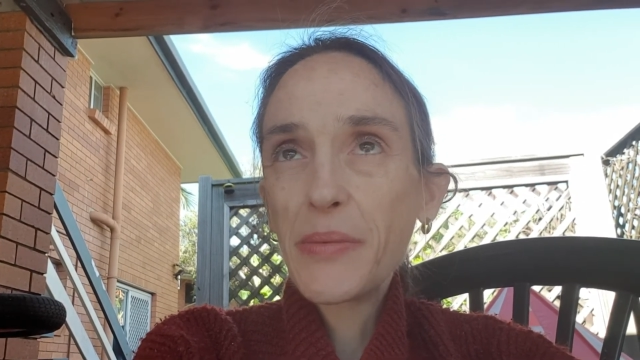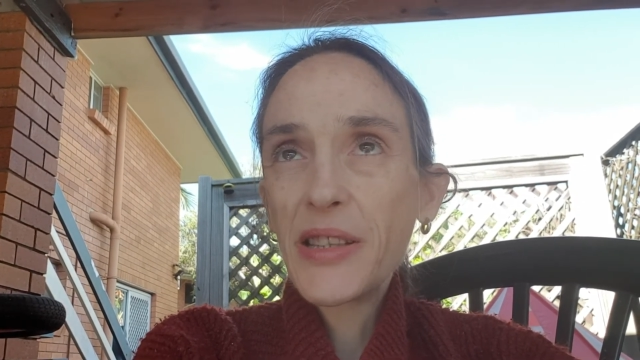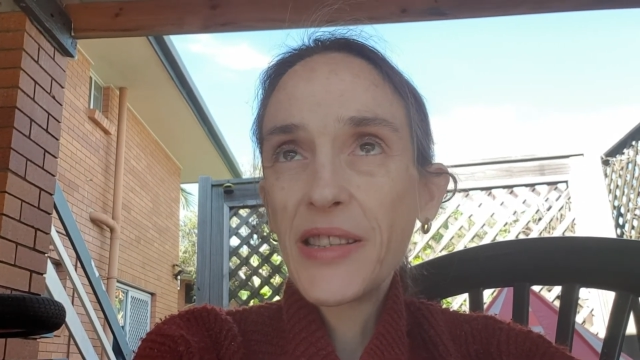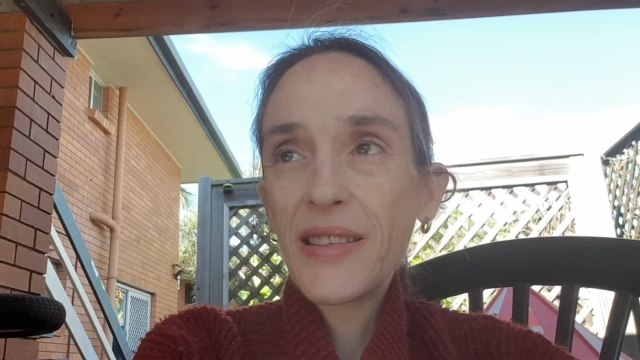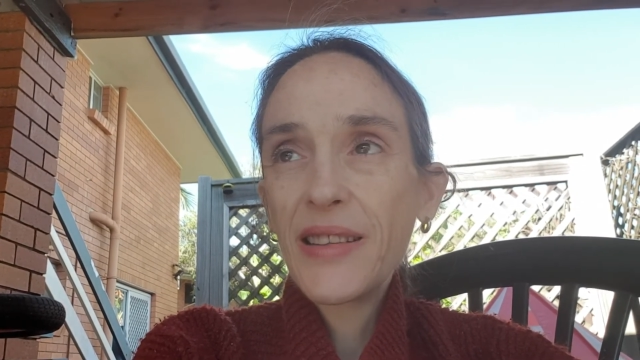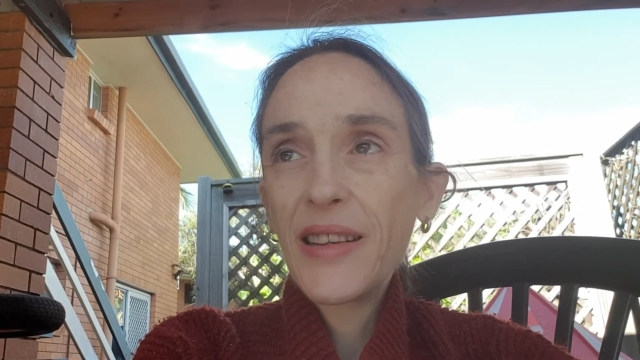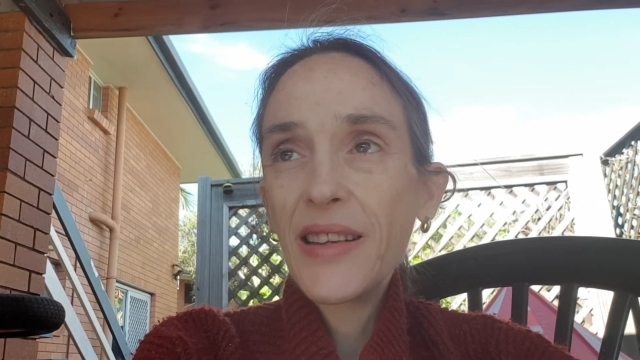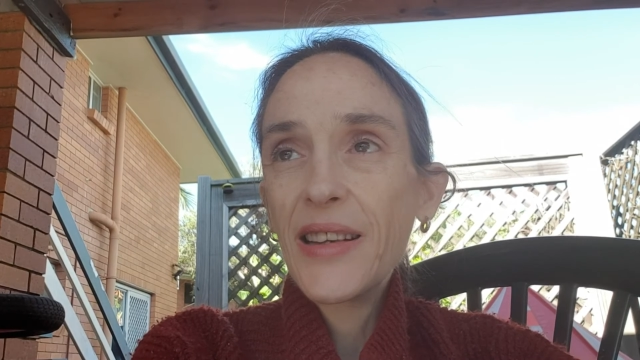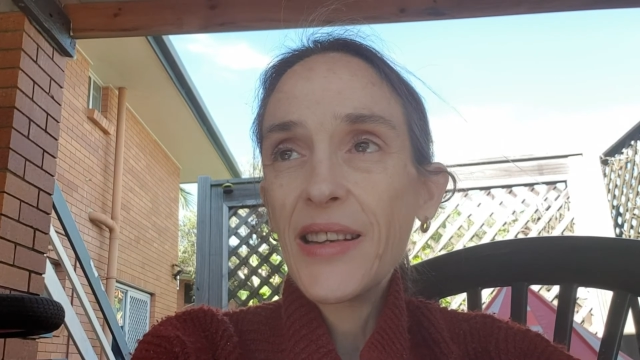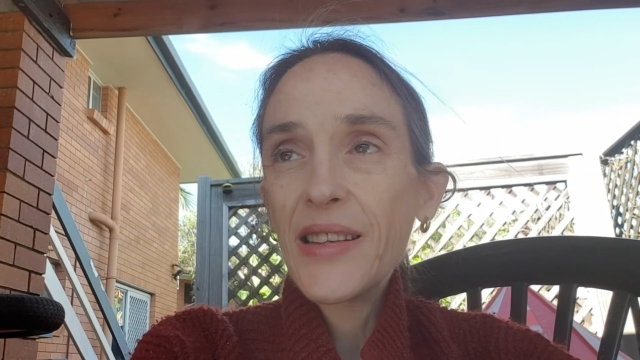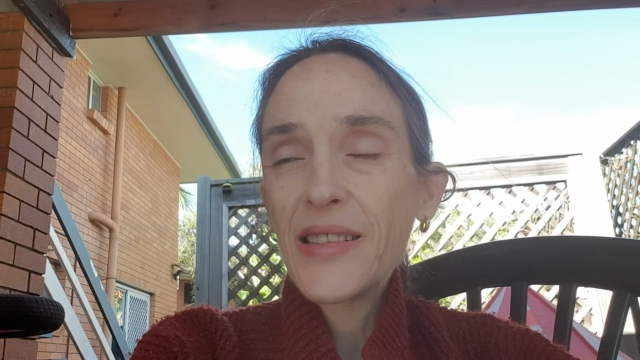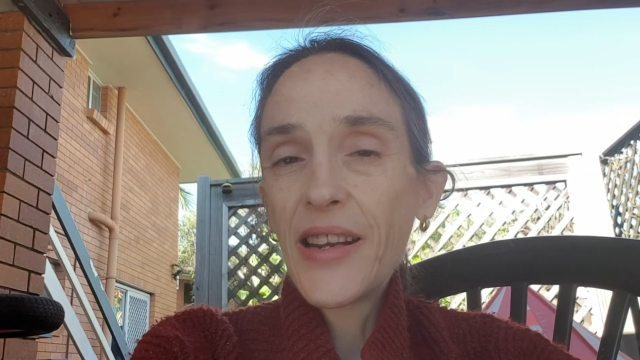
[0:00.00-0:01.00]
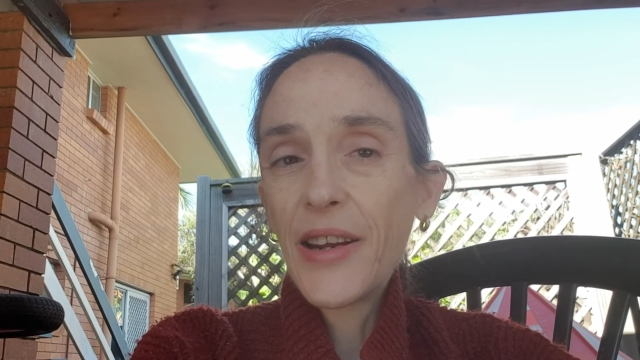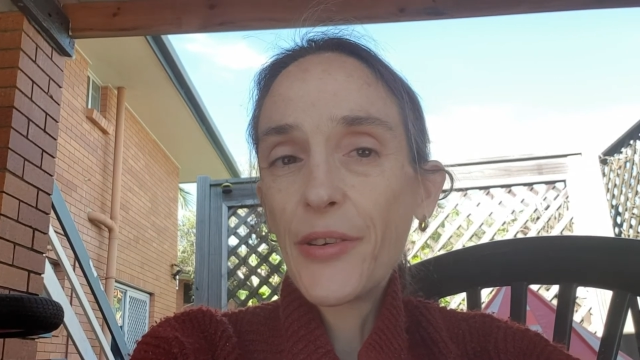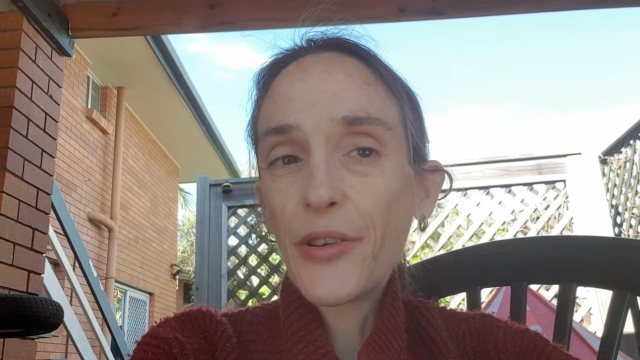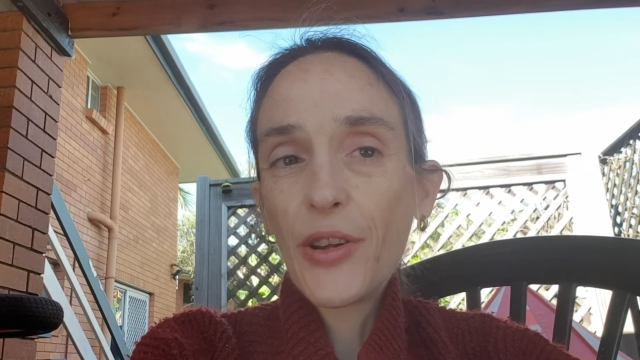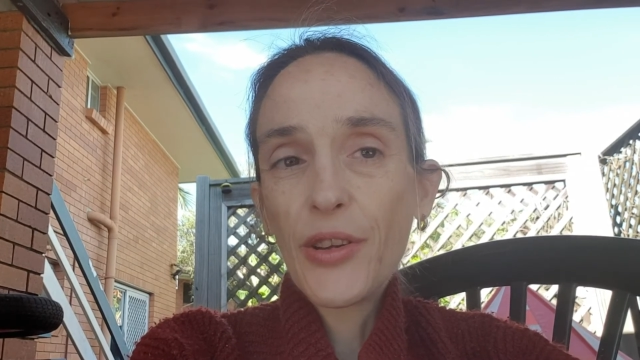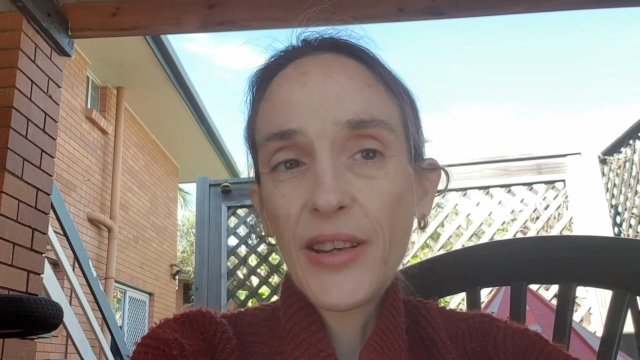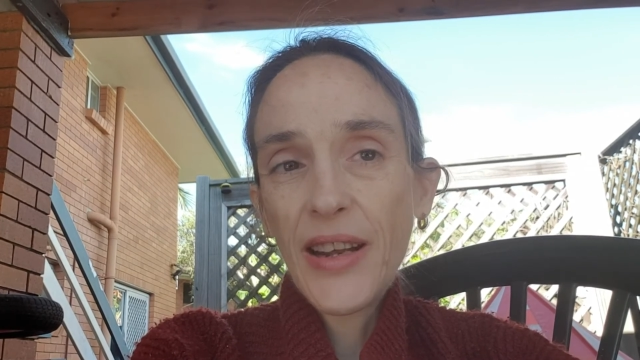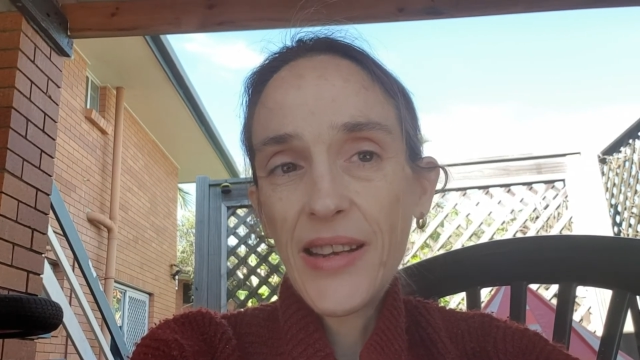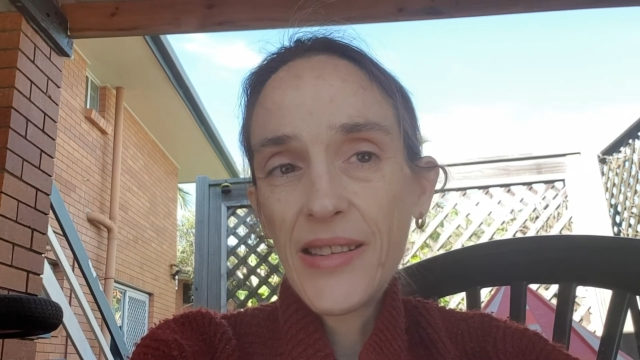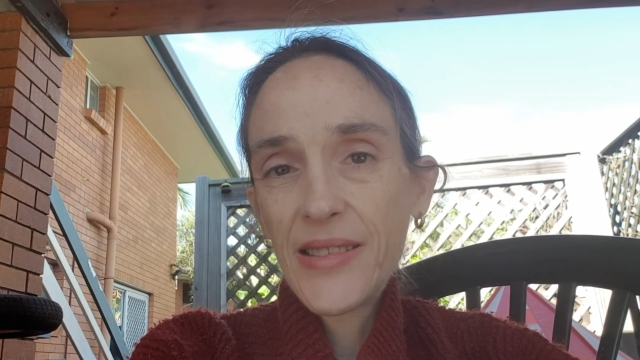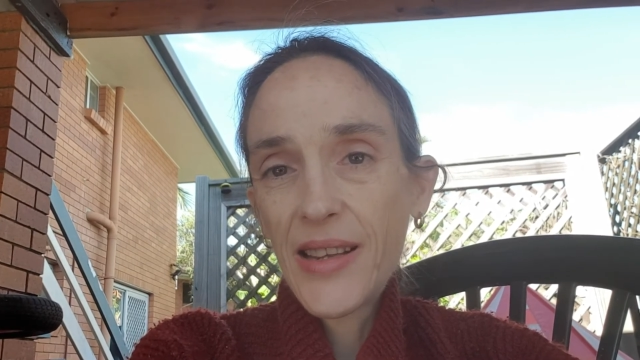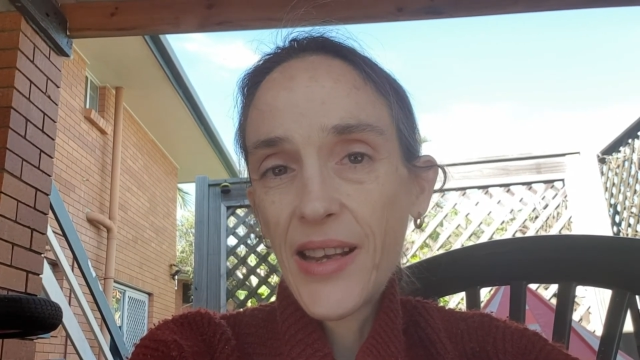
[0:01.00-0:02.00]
to take her on holidays.